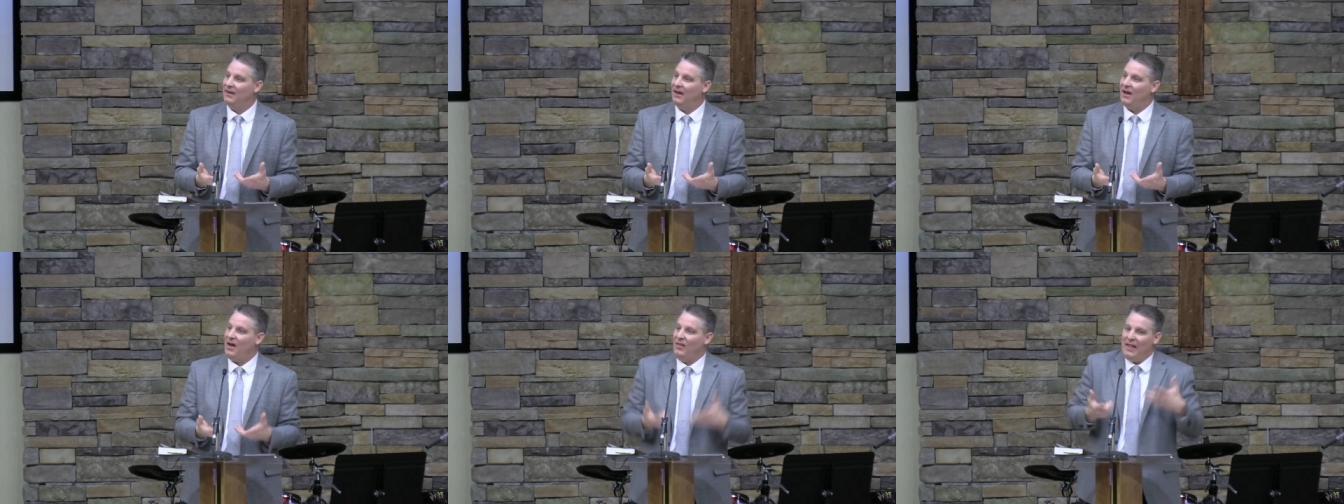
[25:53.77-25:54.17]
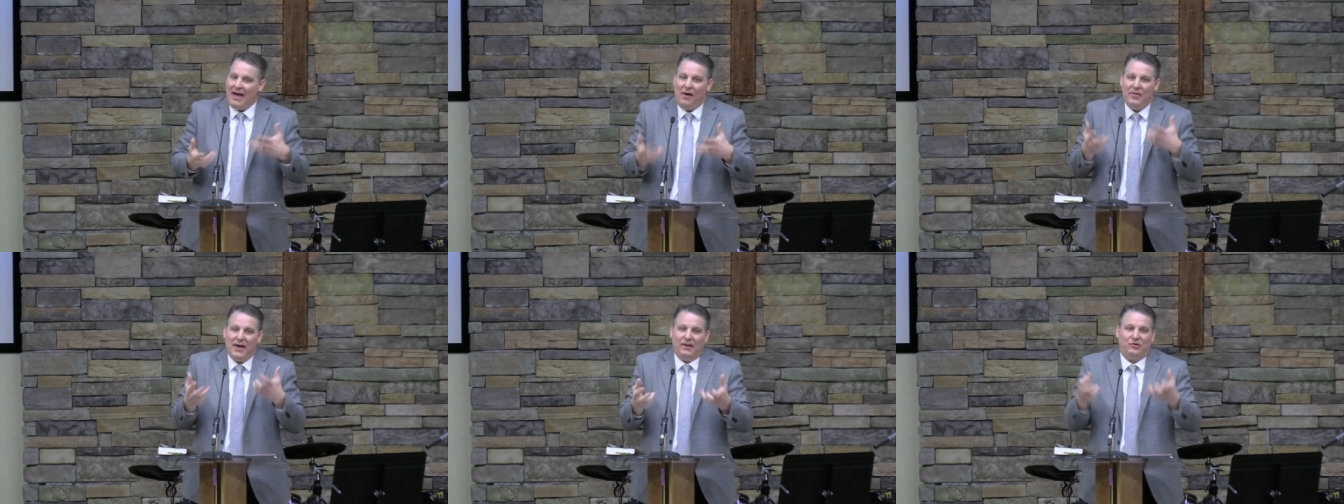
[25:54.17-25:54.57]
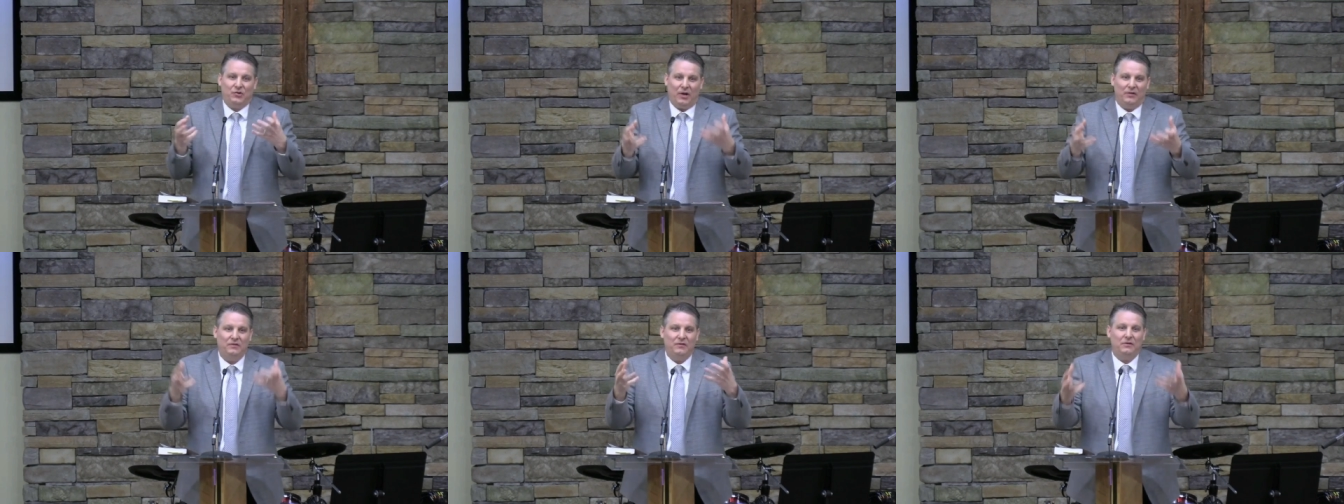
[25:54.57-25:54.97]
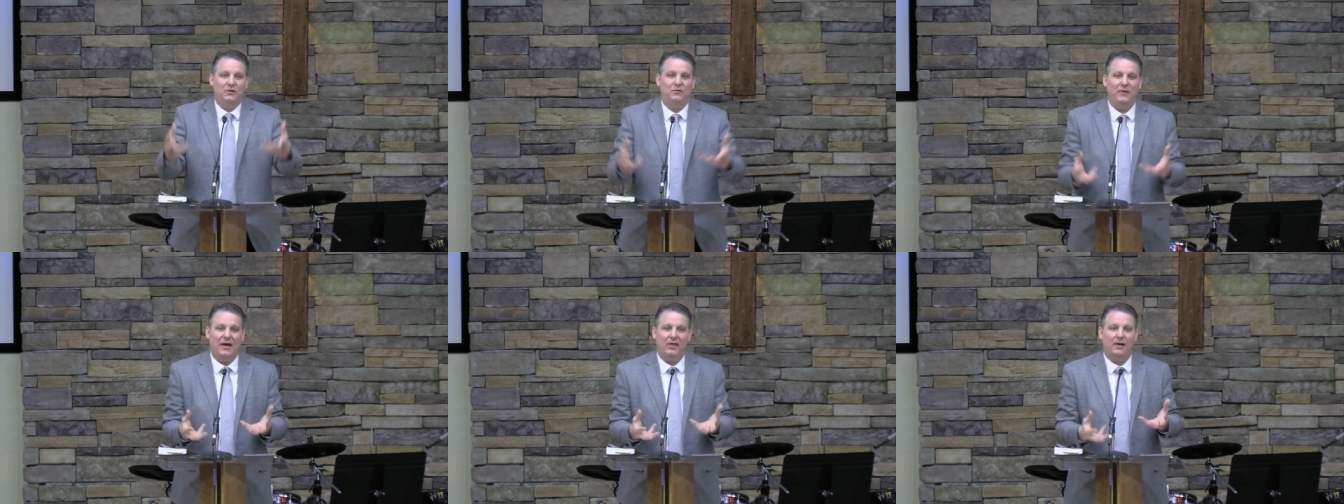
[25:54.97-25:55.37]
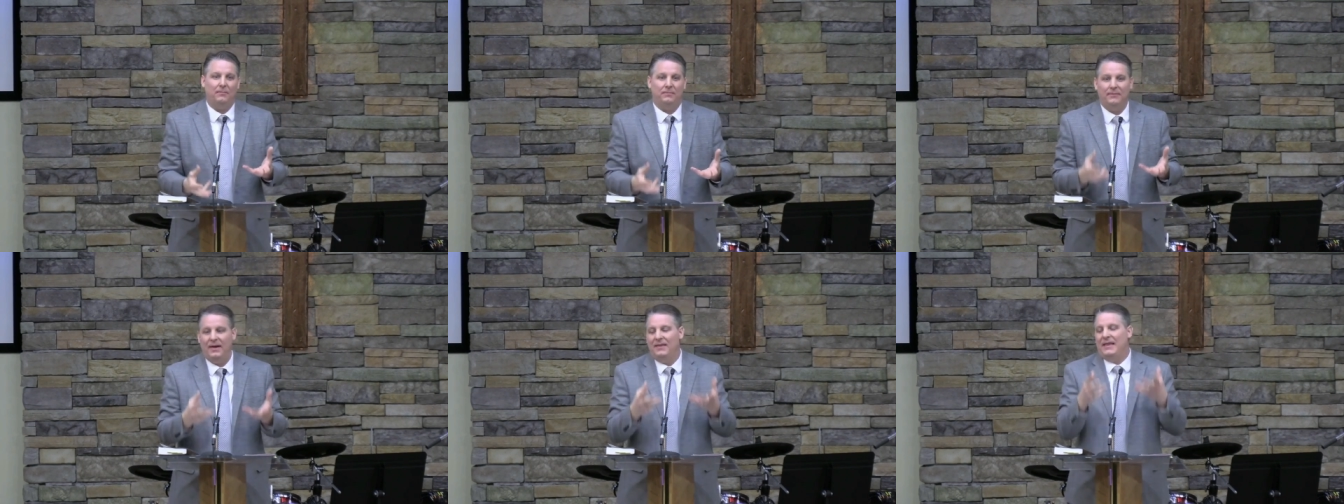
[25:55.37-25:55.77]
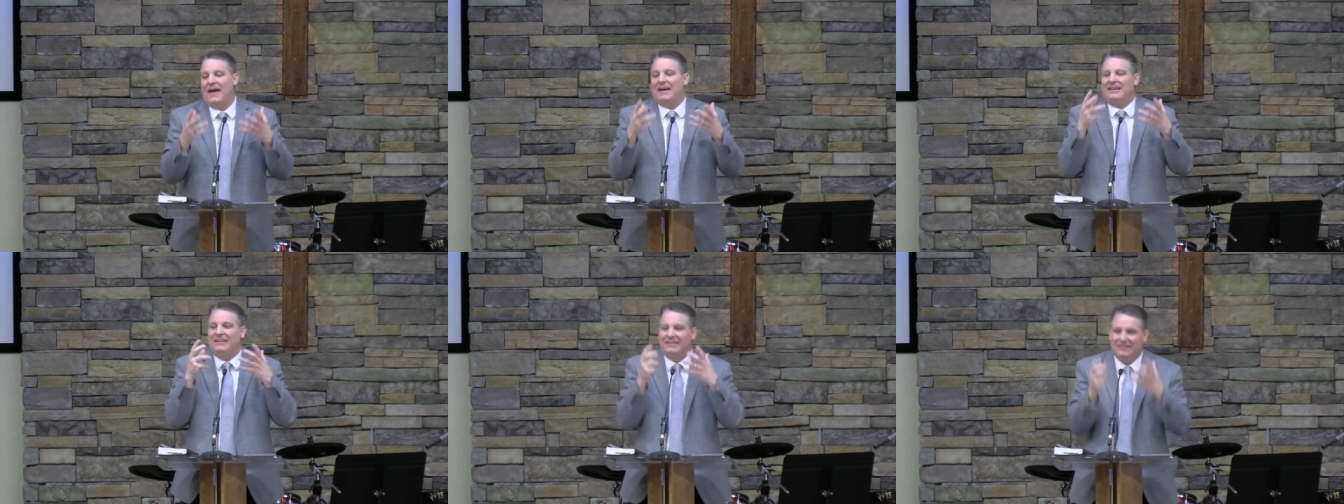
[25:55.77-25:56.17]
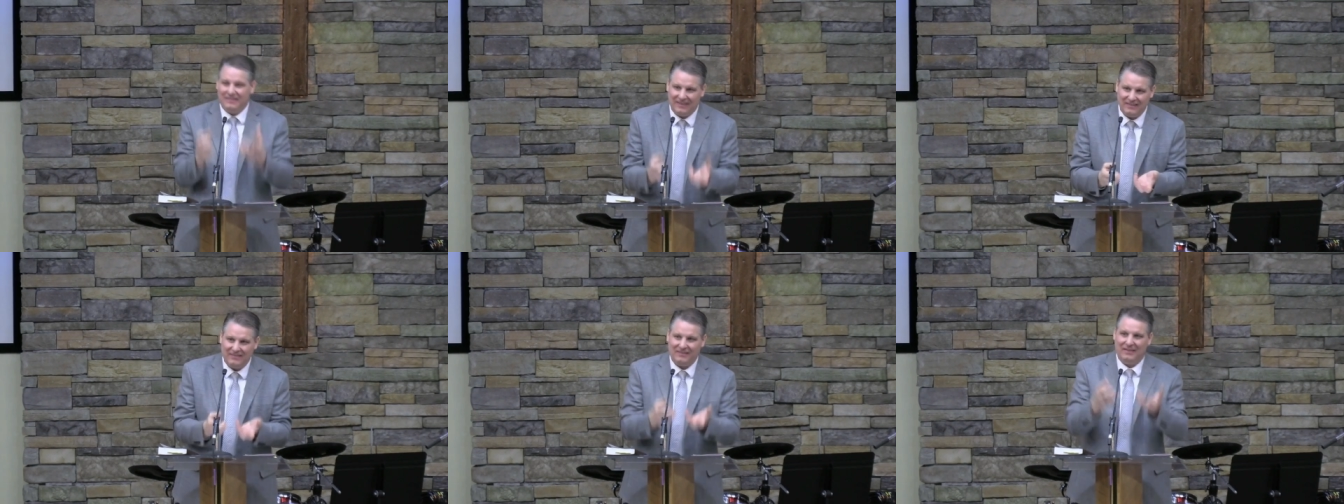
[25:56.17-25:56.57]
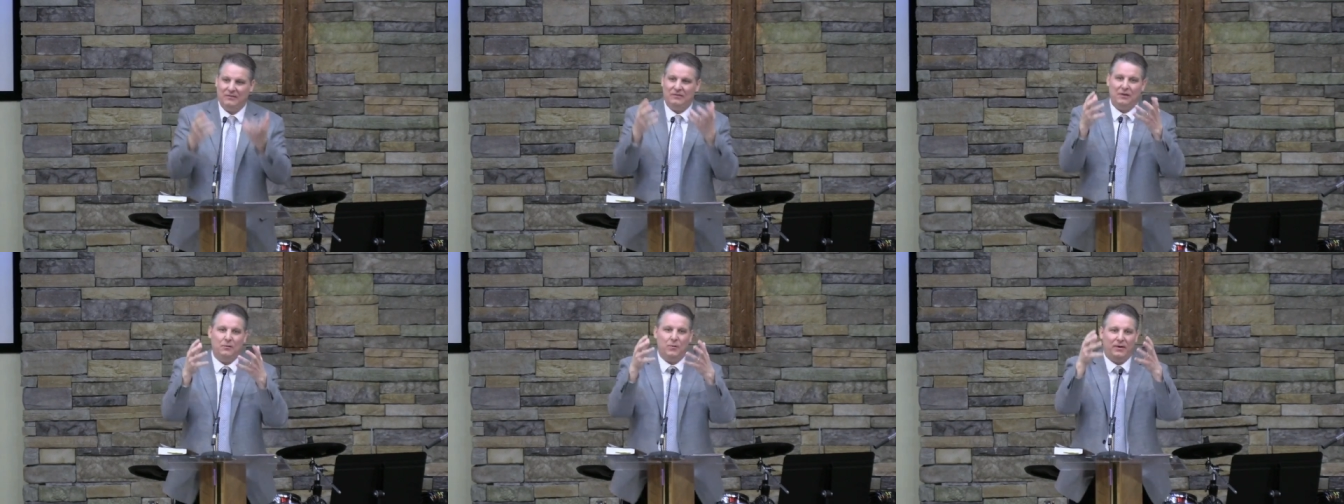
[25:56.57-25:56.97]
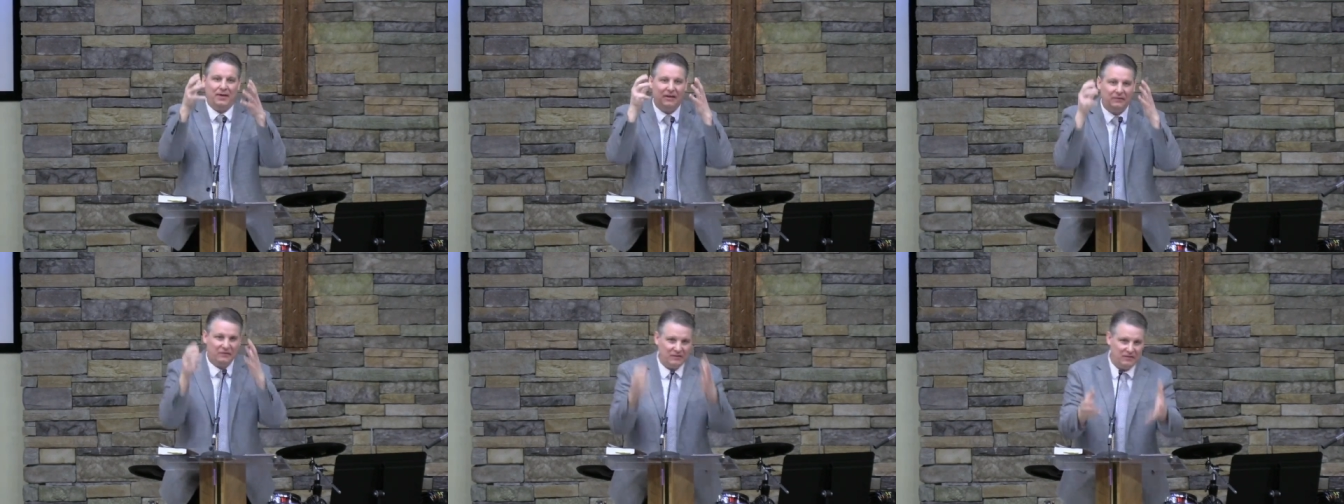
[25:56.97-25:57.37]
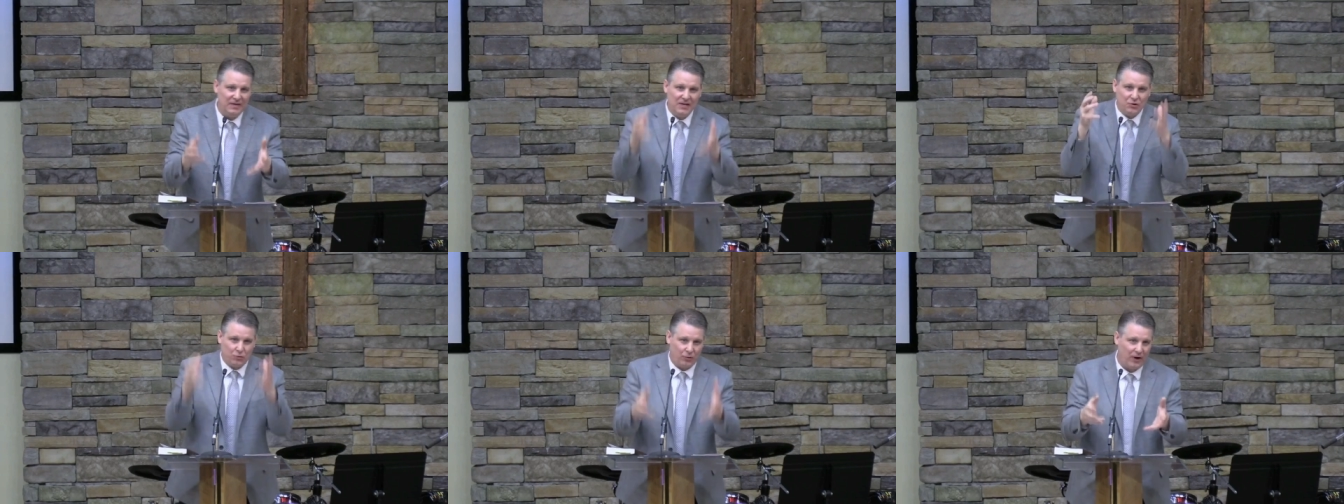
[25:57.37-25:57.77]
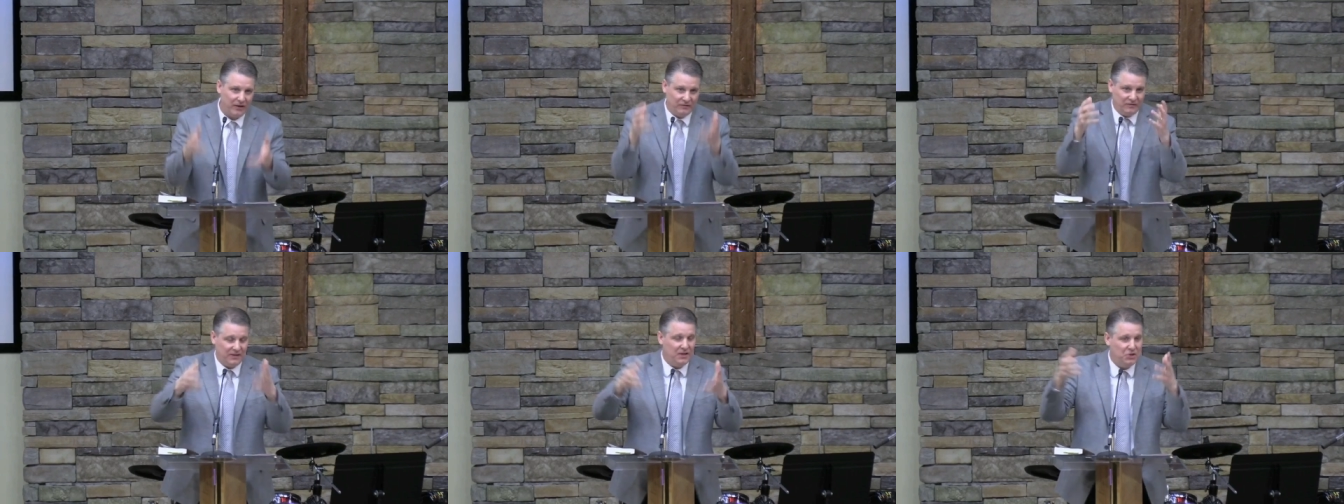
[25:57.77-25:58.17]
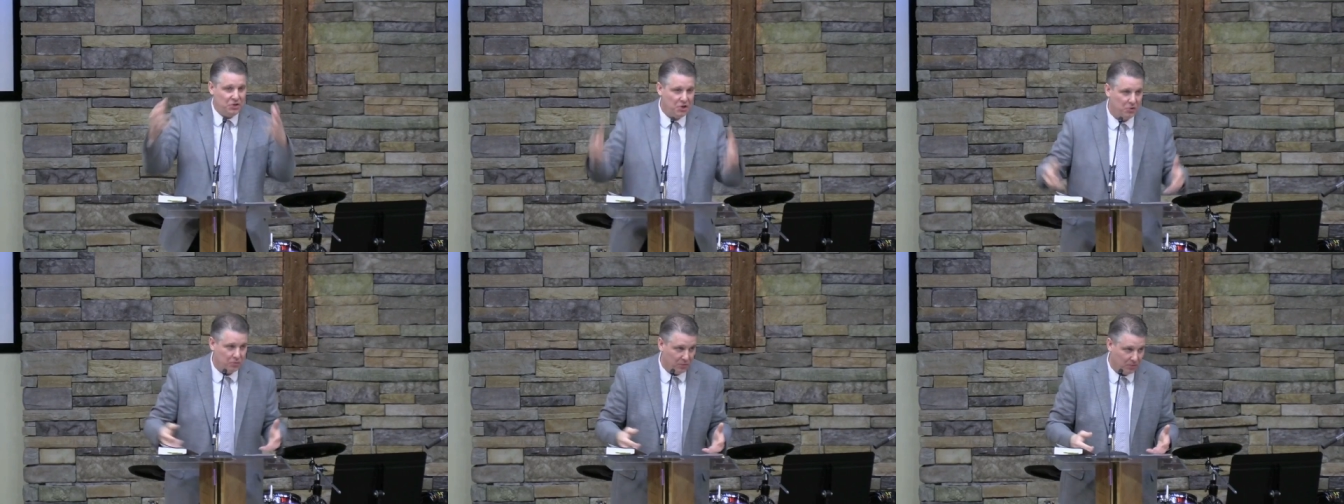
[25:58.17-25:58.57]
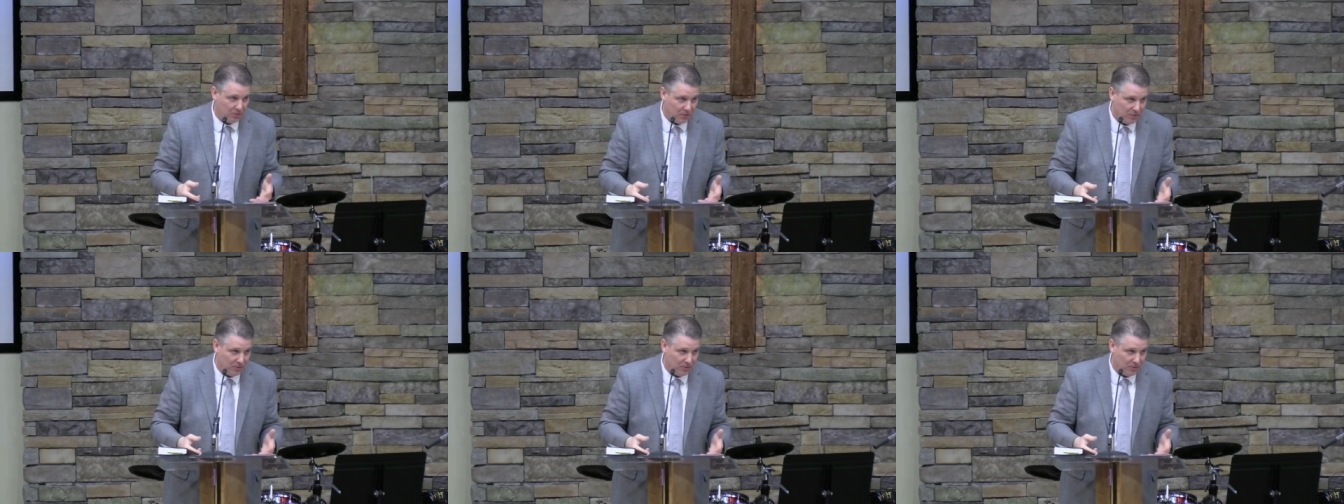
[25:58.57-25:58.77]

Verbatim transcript: Allow that trust to develop in that consistency where they see Christ in you.